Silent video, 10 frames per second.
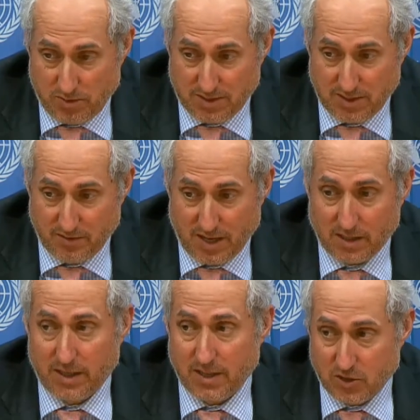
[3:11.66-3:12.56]
we received
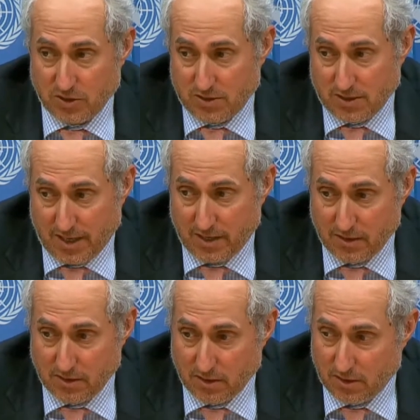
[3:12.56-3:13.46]
allegations,
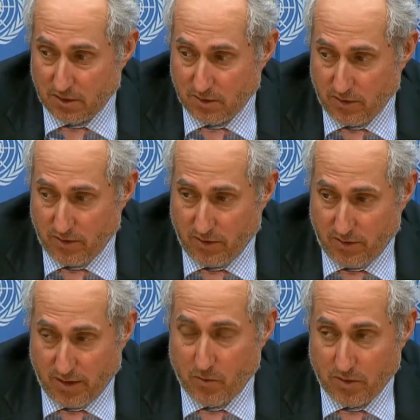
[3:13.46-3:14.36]
and
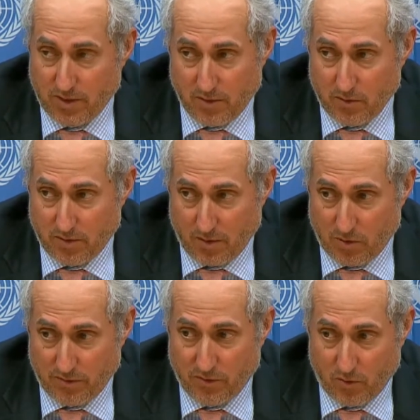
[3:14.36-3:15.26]
they
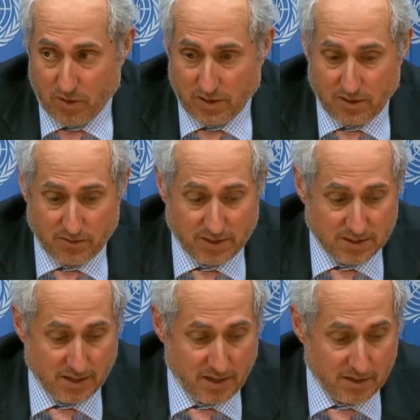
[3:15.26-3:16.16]
went forward and
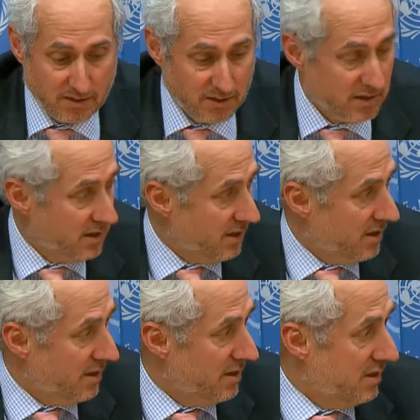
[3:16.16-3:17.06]
investigated.
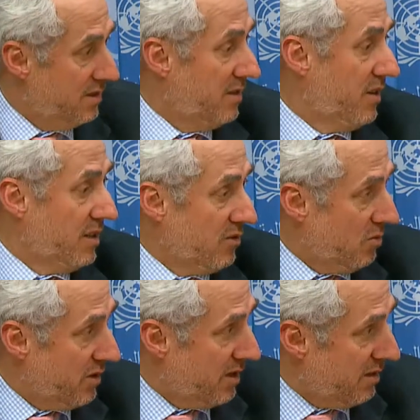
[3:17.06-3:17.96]
Sylvain, did
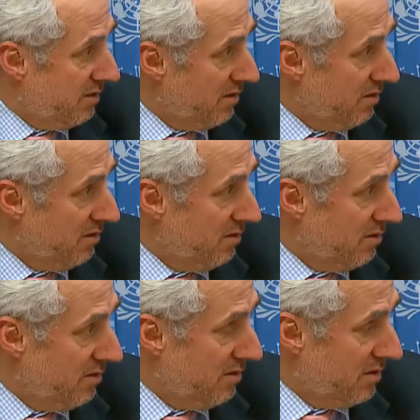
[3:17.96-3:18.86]
you want to
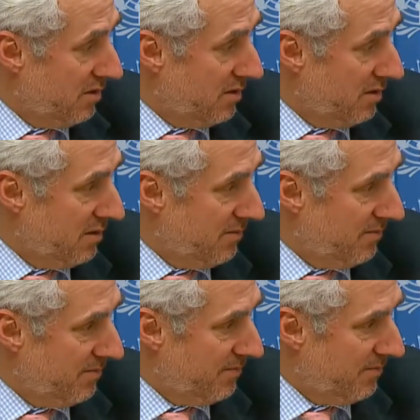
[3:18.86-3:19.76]
add?
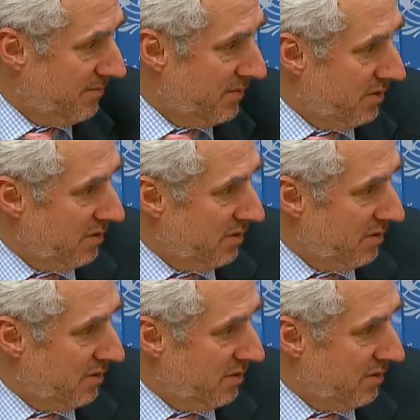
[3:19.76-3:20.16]
Perhaps,